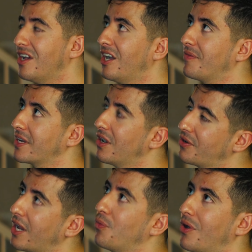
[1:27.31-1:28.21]
I'm like,
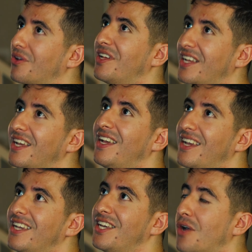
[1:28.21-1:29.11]
okay, well,
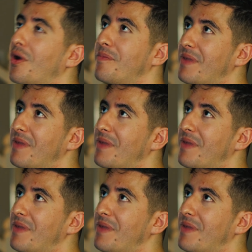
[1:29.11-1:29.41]
you know what?